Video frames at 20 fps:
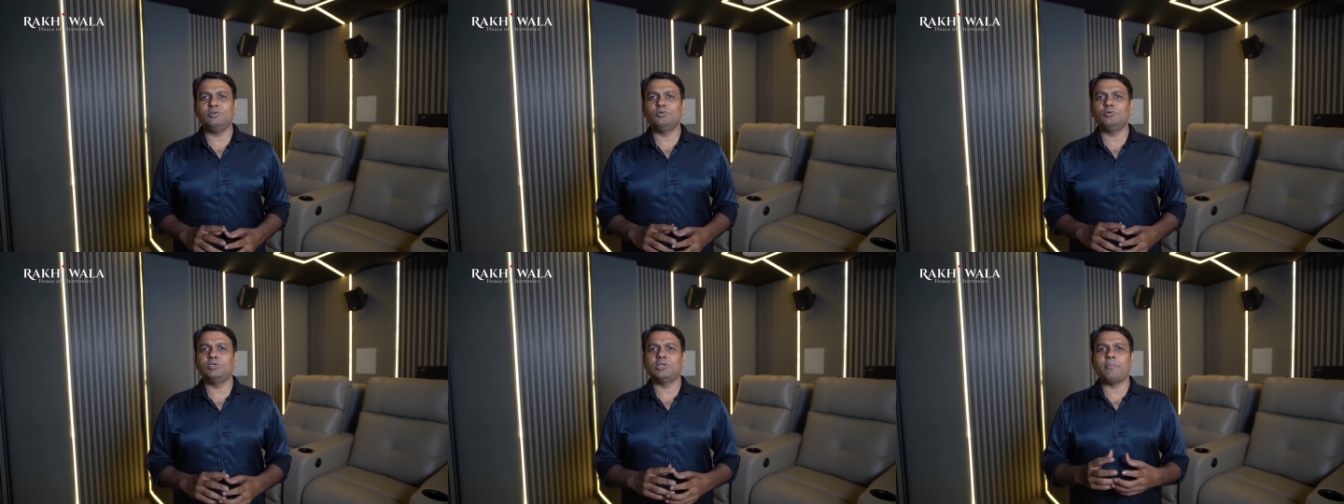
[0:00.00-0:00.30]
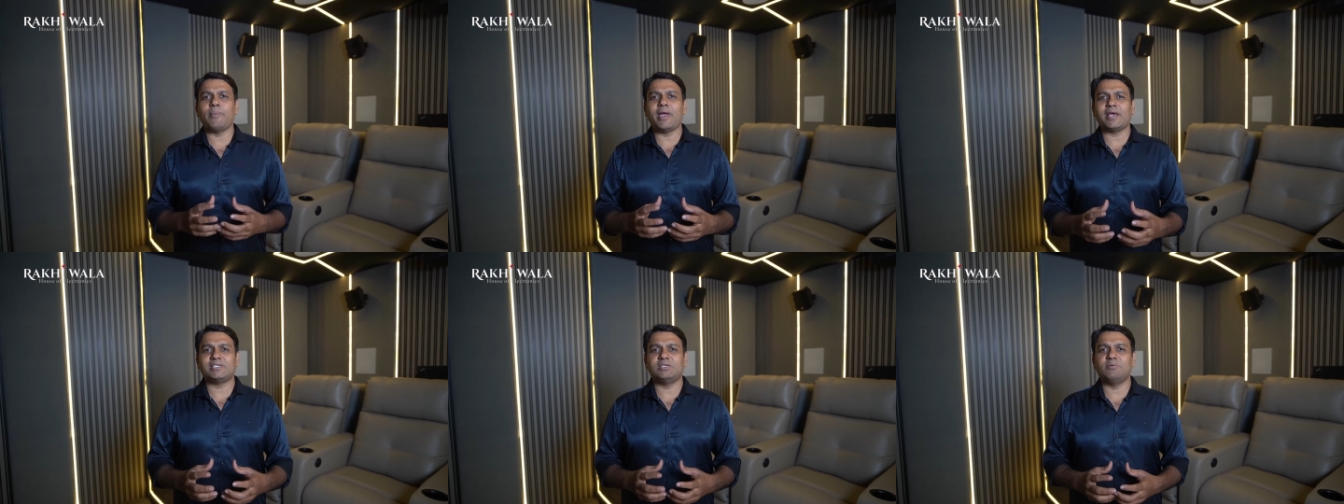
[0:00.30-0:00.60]
do the
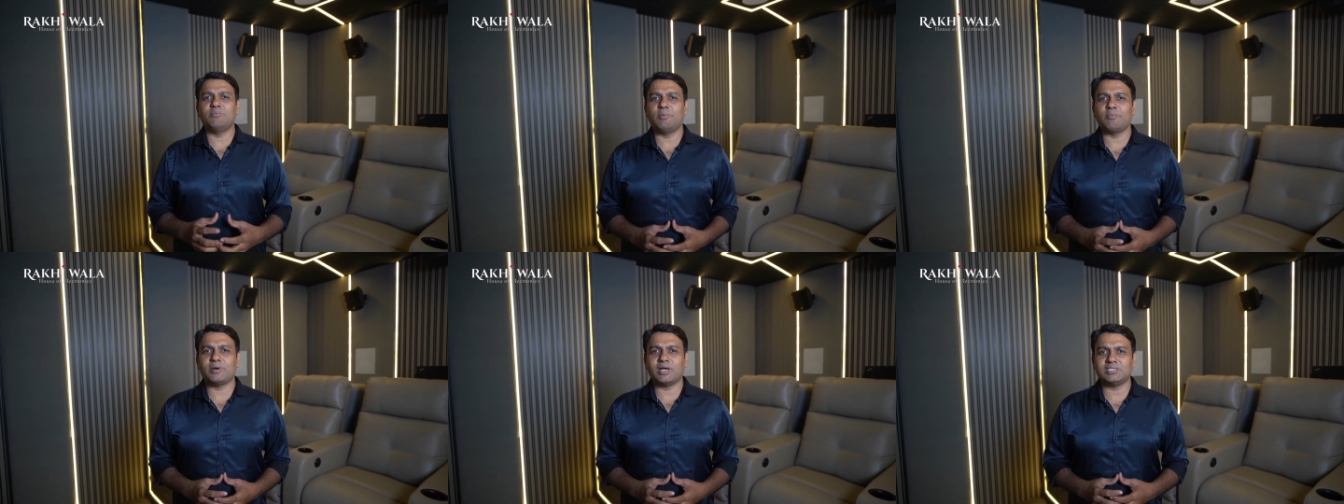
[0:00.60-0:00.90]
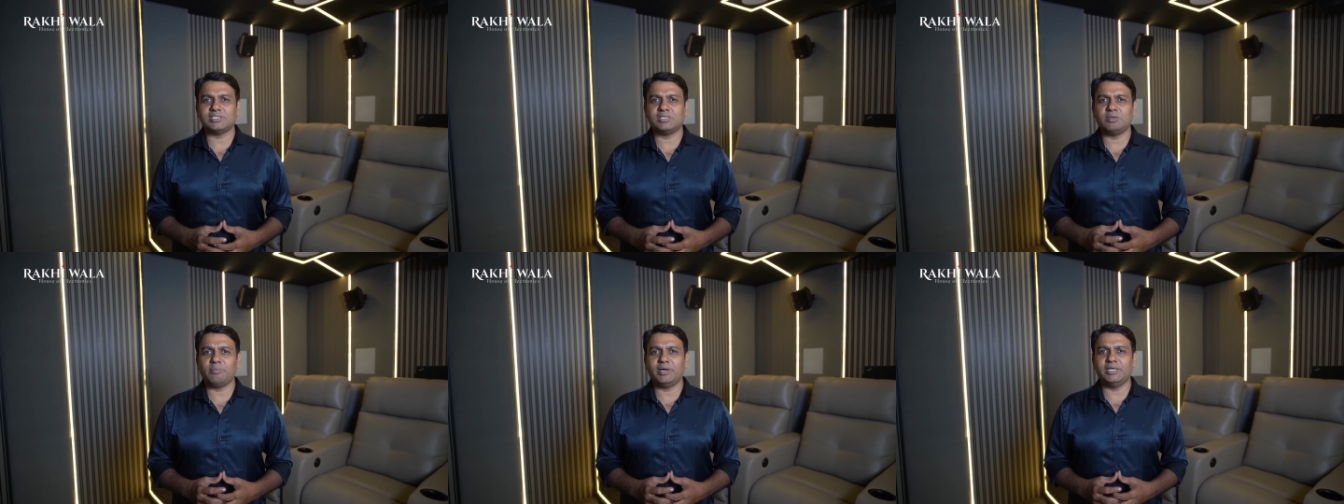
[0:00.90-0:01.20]
maximum
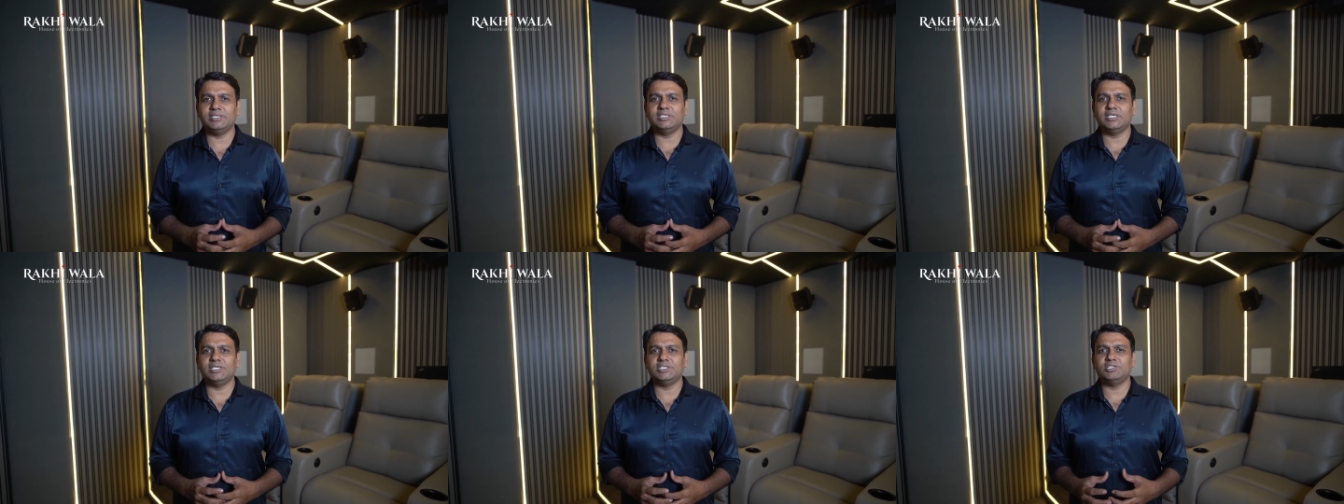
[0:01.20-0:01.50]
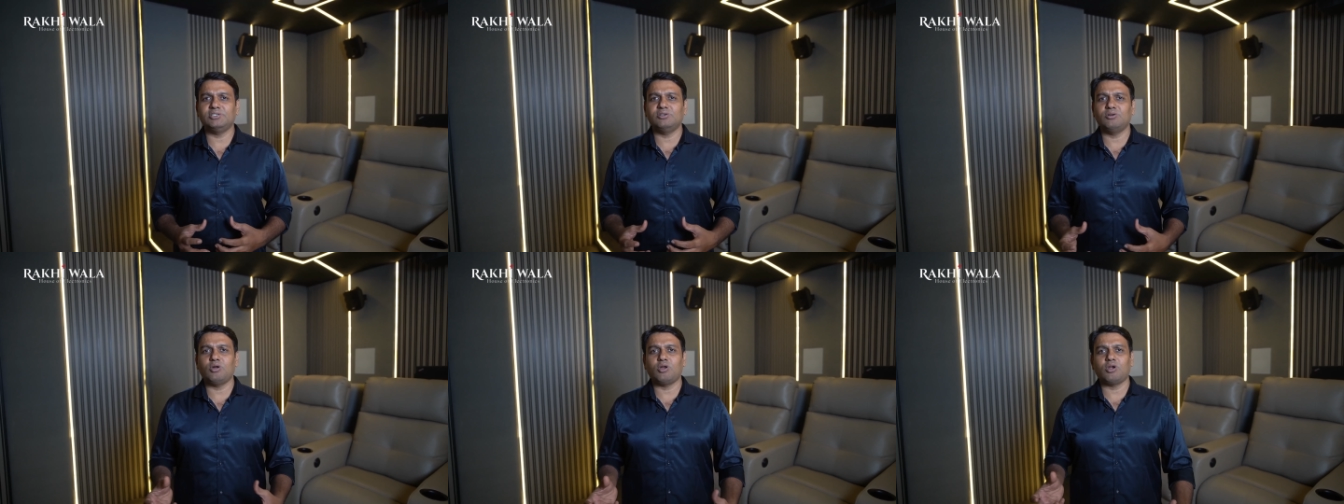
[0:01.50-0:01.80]

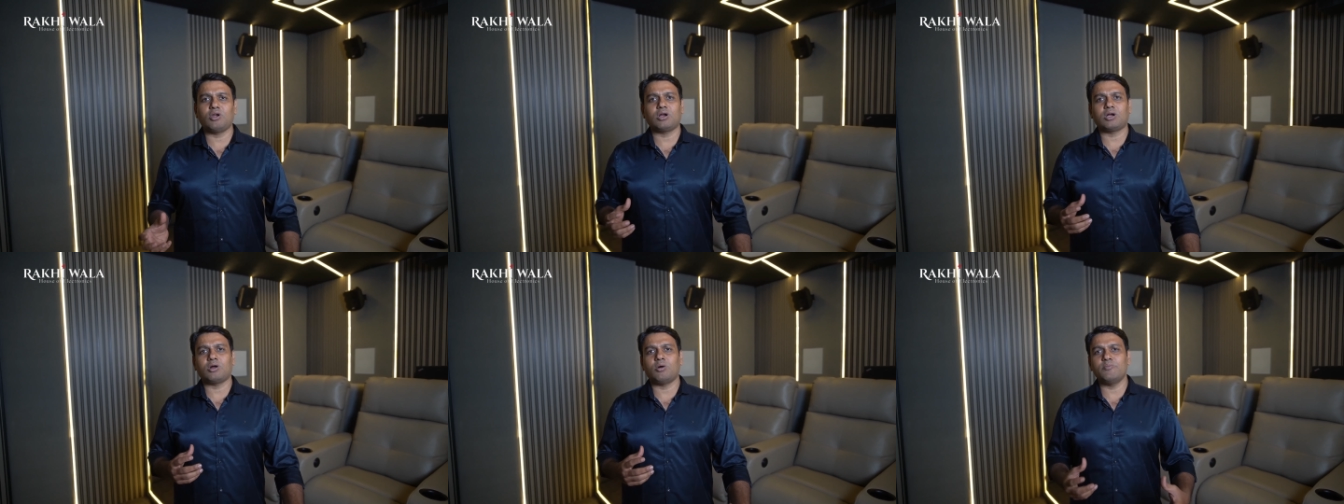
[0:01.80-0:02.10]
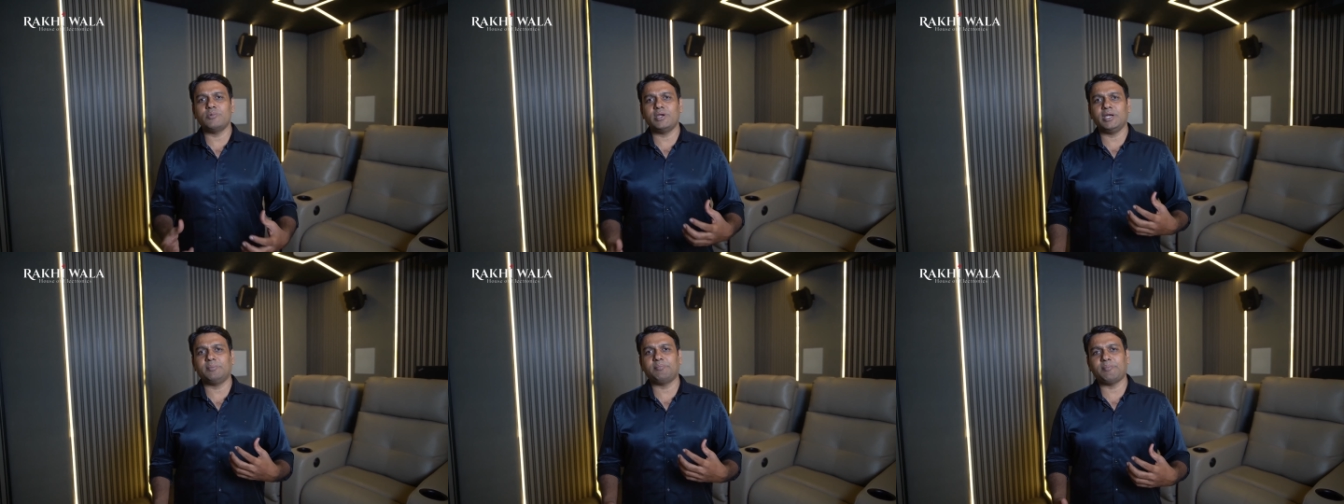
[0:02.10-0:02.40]
customization or
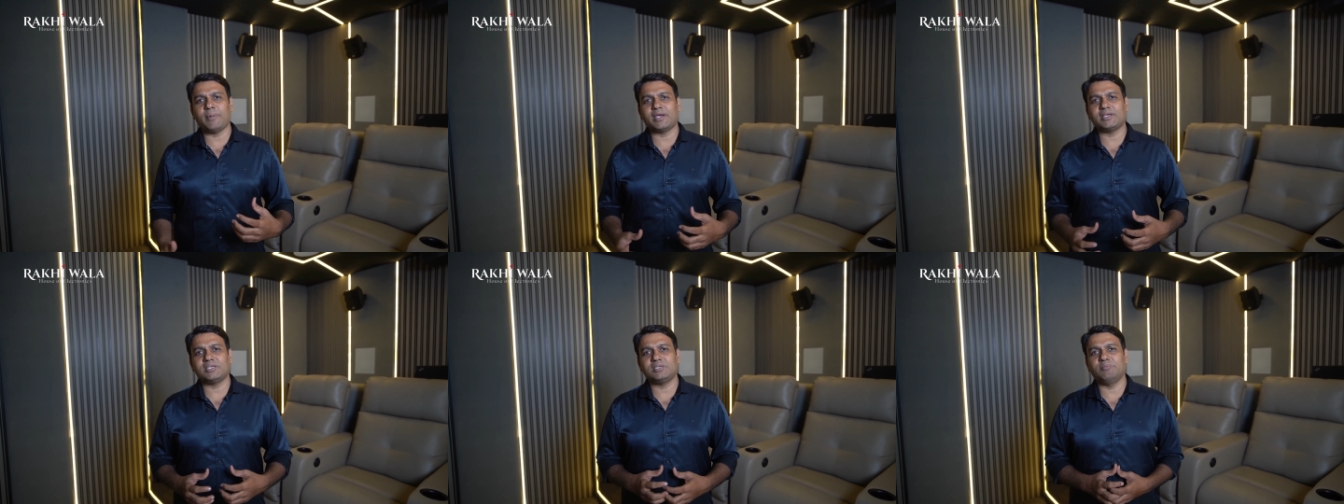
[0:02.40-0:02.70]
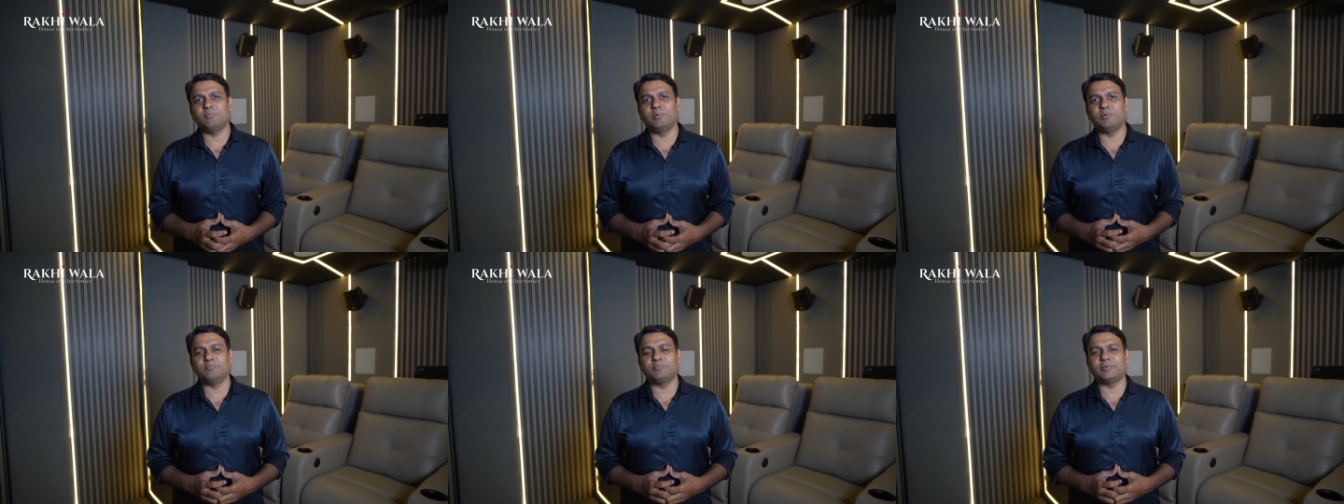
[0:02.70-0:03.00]
accommodate
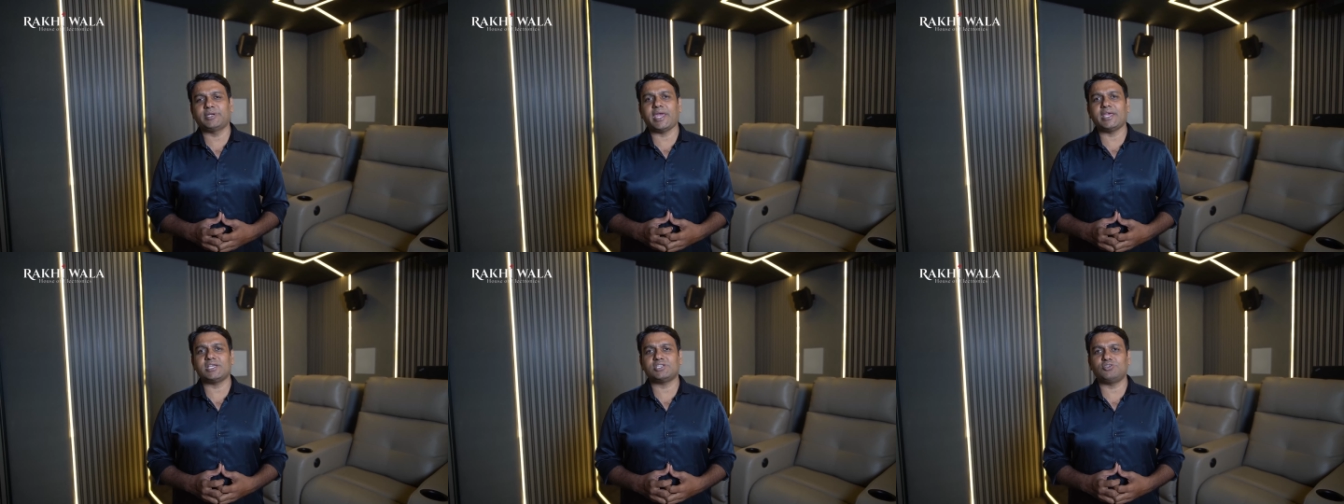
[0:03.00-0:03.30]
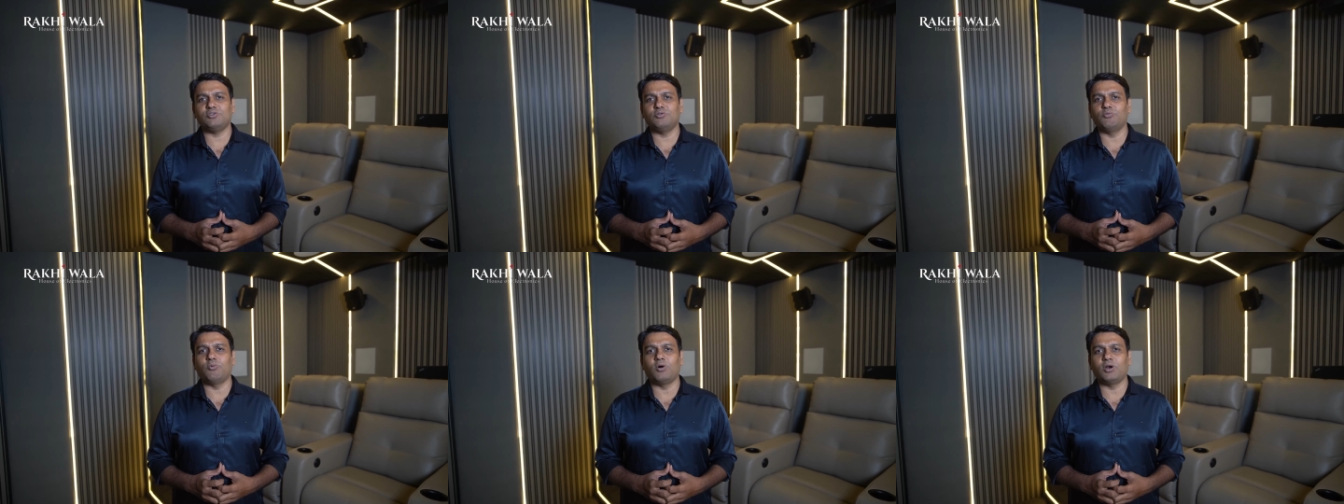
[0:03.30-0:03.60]
maximum
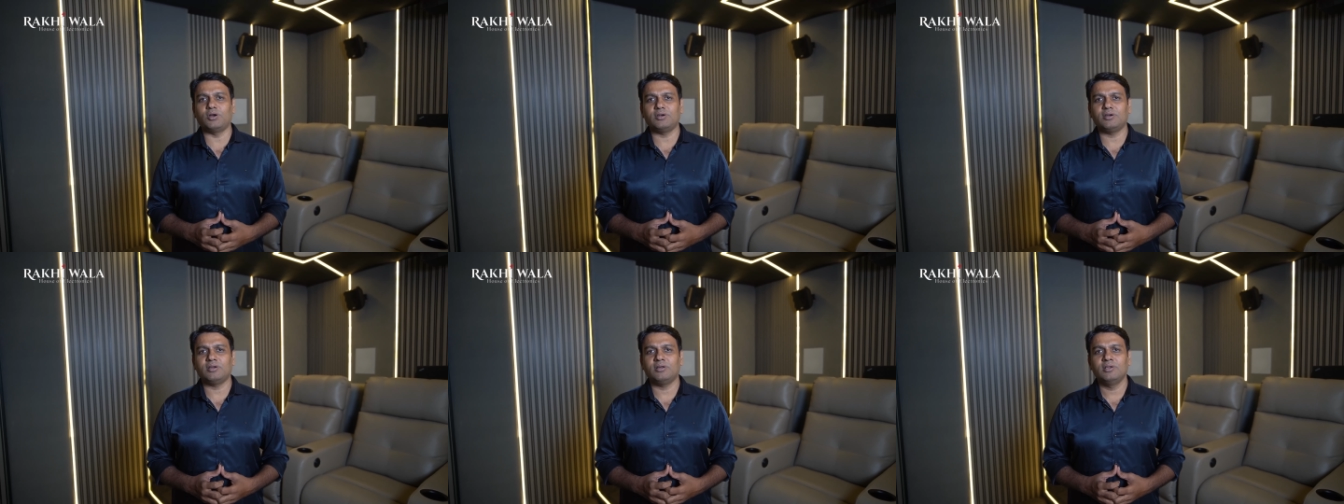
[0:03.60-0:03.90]
guest you want.